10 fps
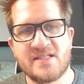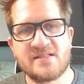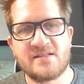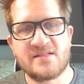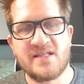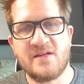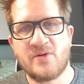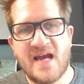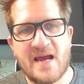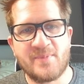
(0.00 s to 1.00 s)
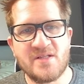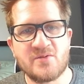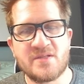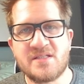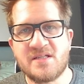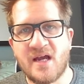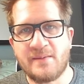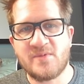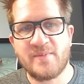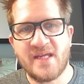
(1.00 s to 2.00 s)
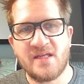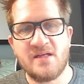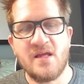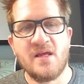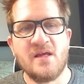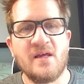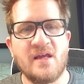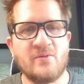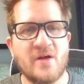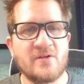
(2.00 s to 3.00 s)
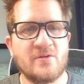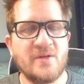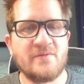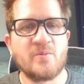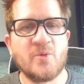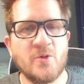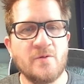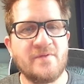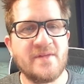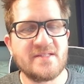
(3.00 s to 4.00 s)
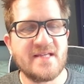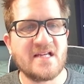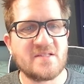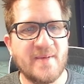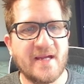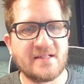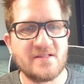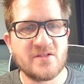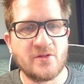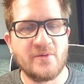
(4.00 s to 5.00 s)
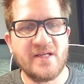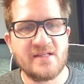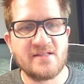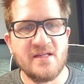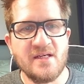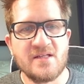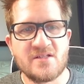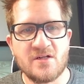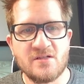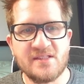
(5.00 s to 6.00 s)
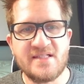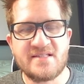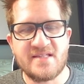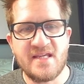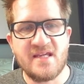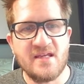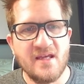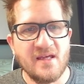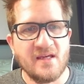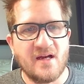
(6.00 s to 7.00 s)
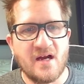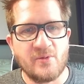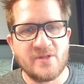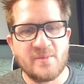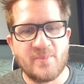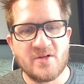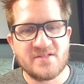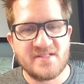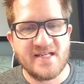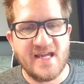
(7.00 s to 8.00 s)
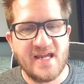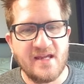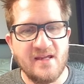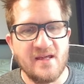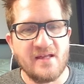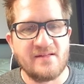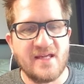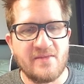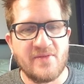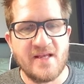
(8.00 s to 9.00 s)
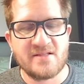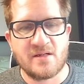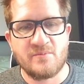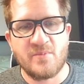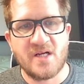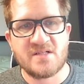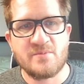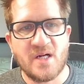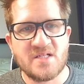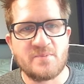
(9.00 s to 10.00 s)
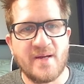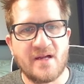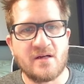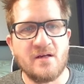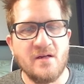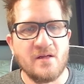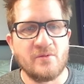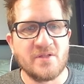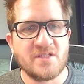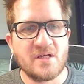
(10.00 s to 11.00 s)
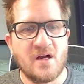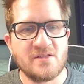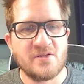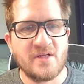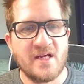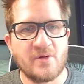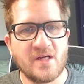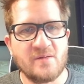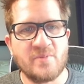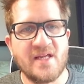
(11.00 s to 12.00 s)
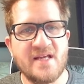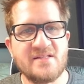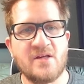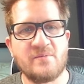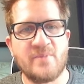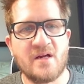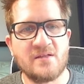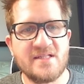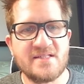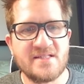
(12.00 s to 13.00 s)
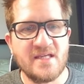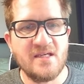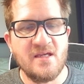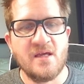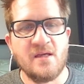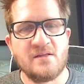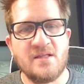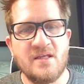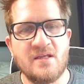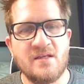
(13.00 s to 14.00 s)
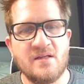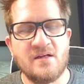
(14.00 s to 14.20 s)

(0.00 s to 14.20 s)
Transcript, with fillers: see what happens with the time domain and whether we've improved this aspect. And so we can certainly see with the burst decay that things are much, much better with the contour network in place. You can barely see the